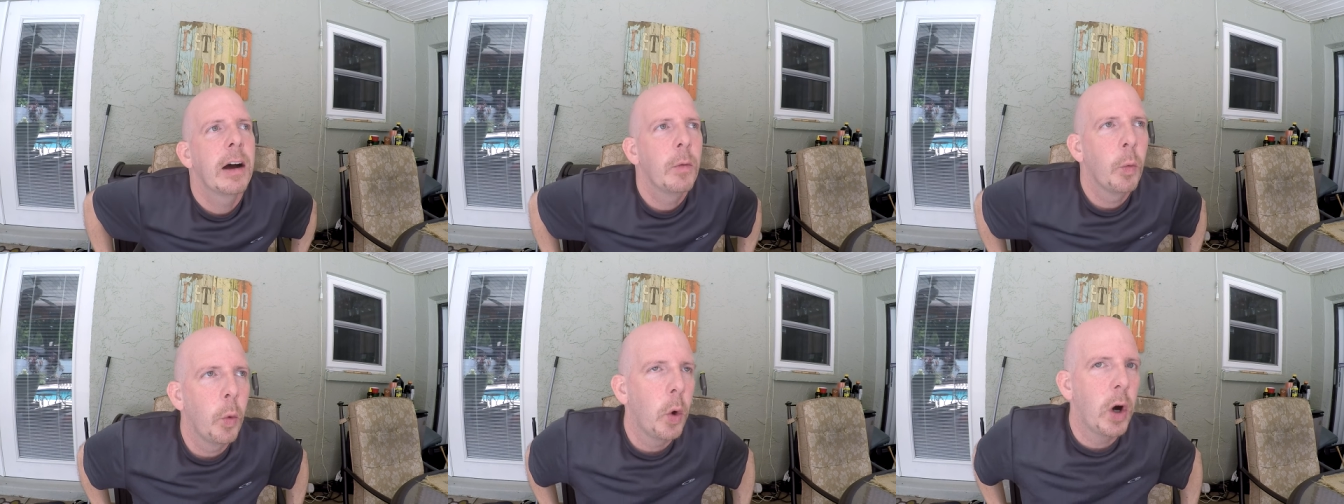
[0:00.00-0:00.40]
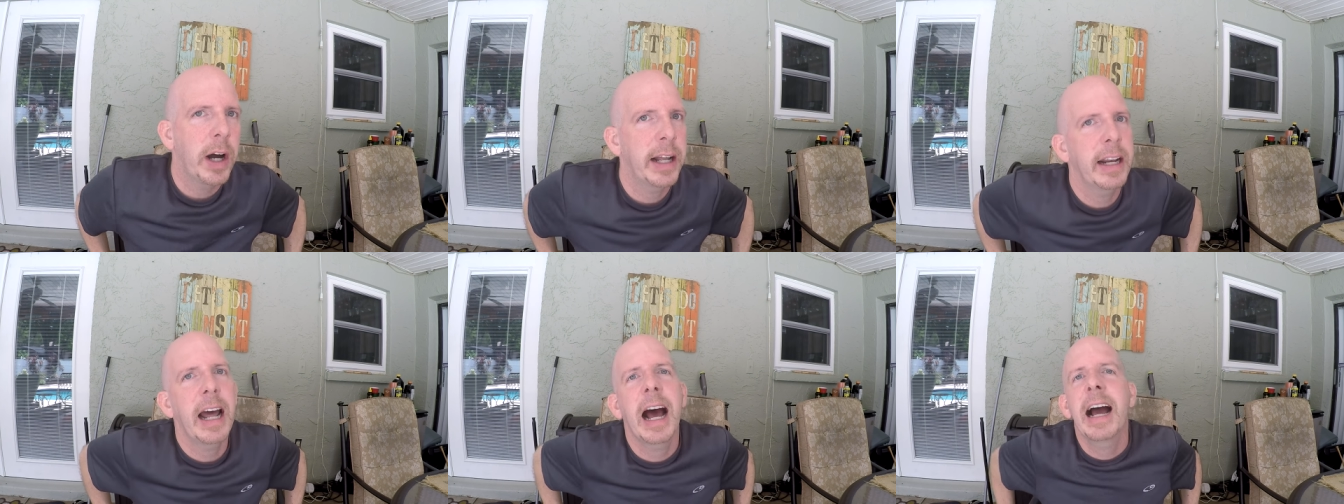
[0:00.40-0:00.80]

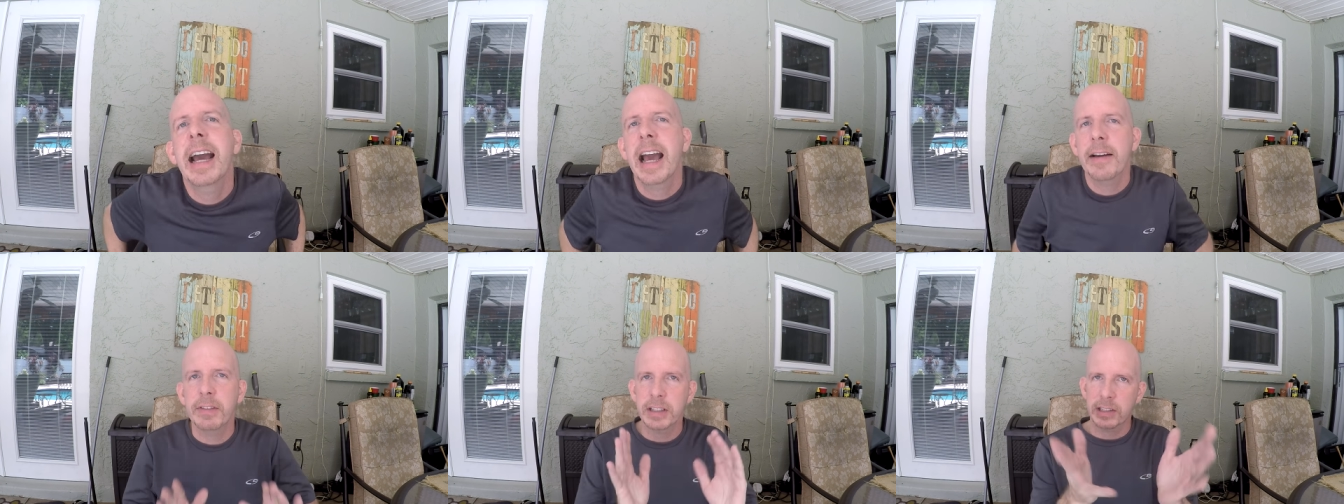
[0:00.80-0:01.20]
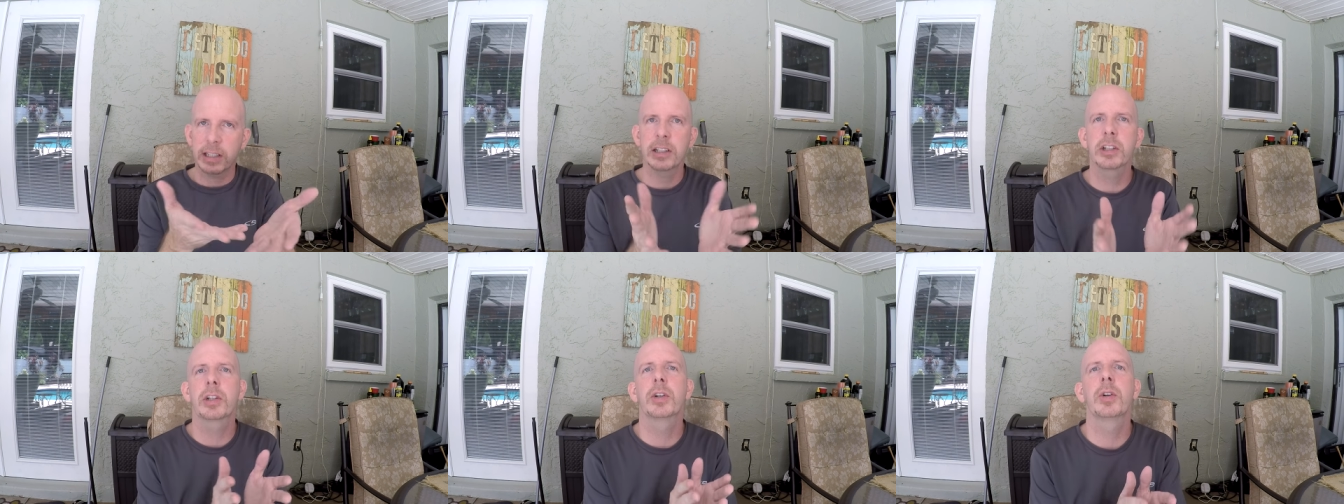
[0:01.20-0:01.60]
One, I haven't
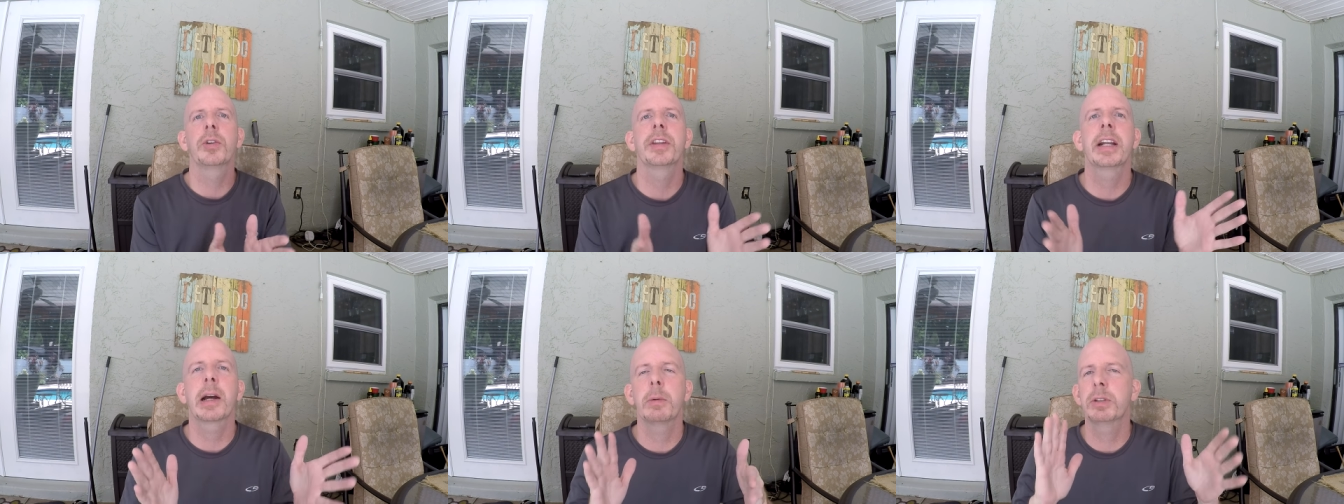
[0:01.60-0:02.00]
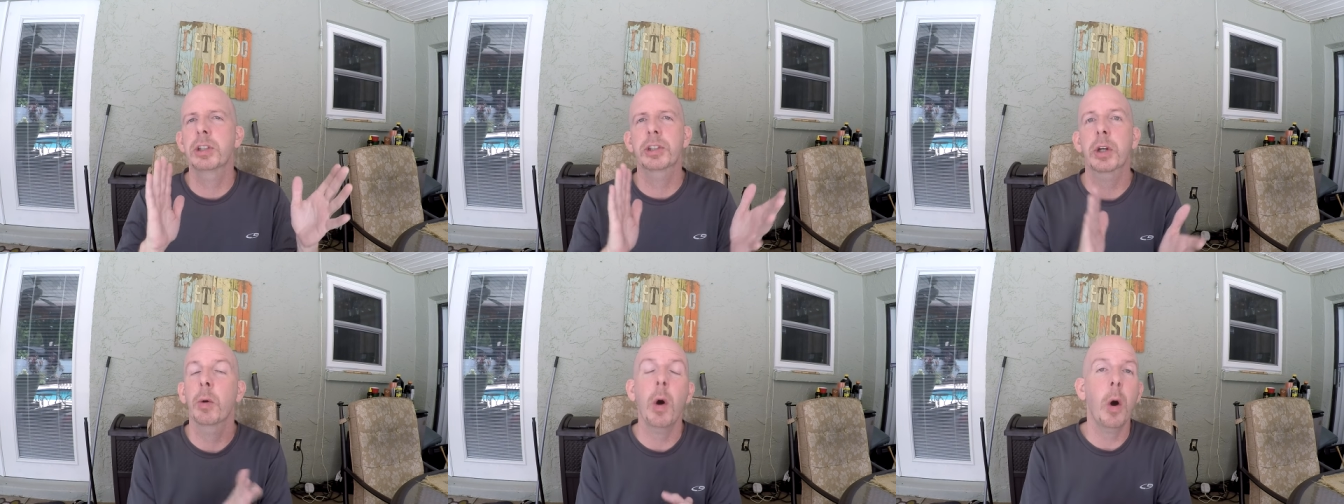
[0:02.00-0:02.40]
seen the girl that I would
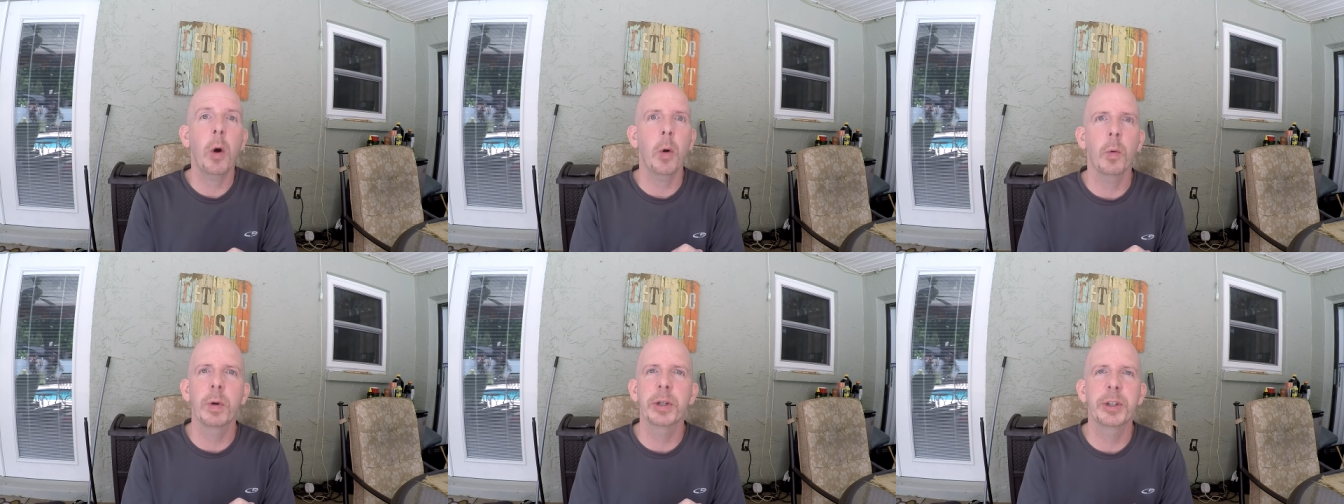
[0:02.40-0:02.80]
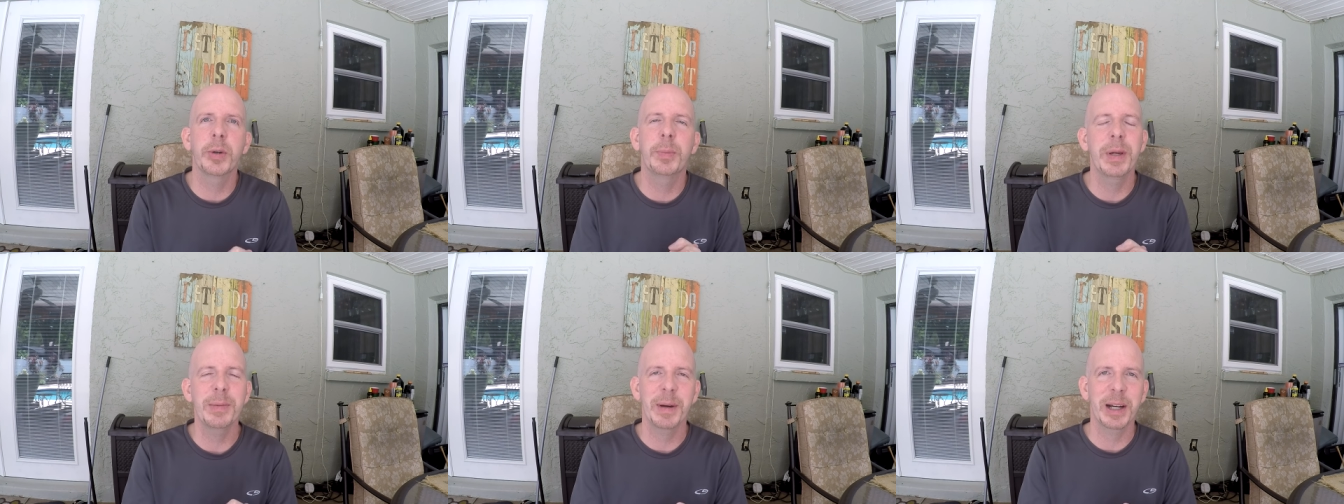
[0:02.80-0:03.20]
just go, oh, will you
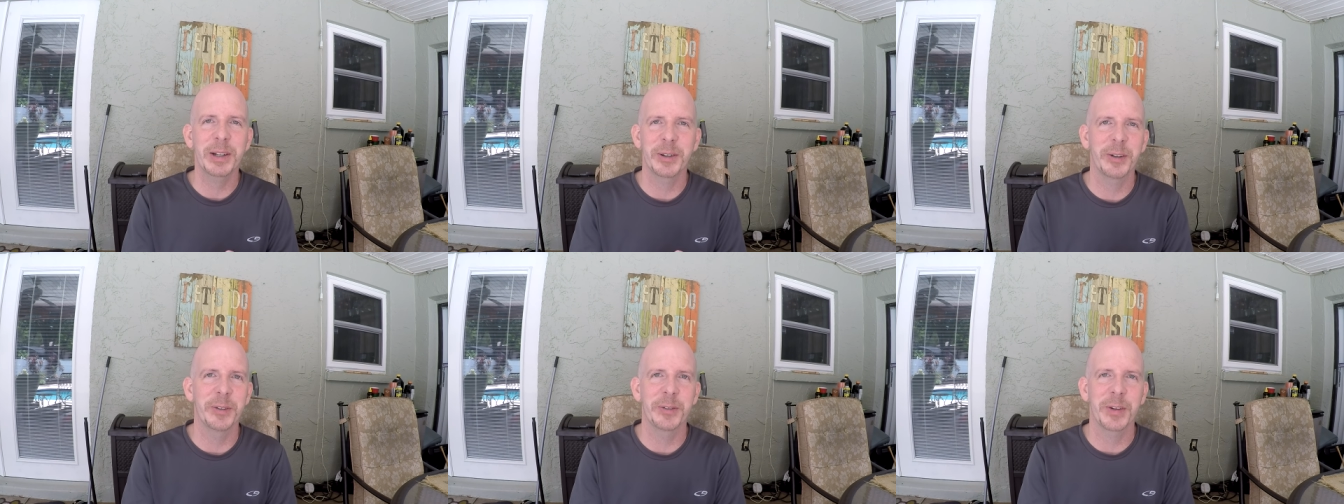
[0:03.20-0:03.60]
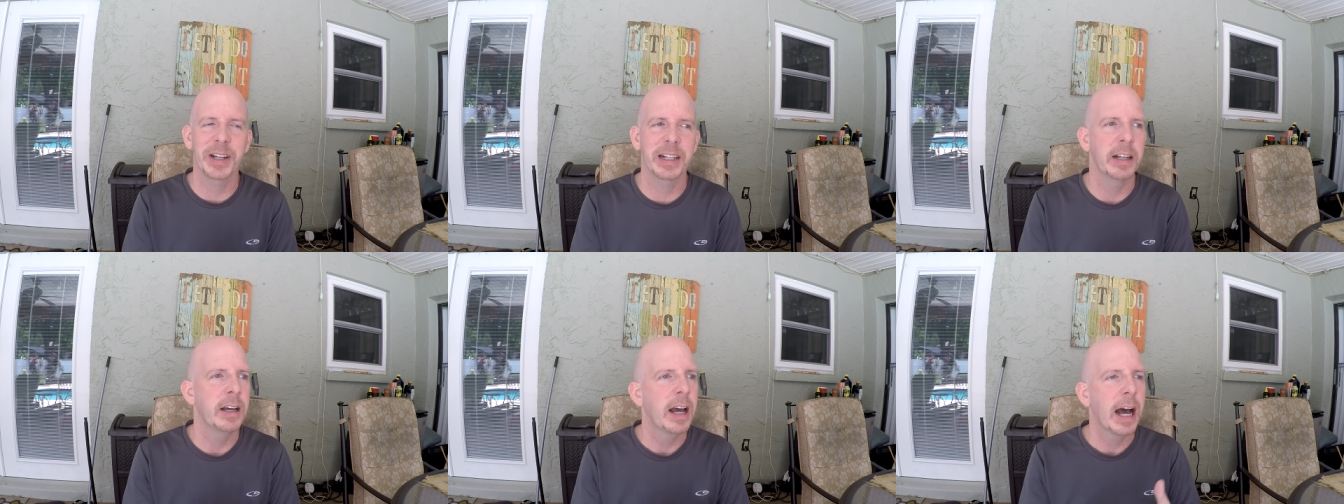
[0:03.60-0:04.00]
be my girlfriend?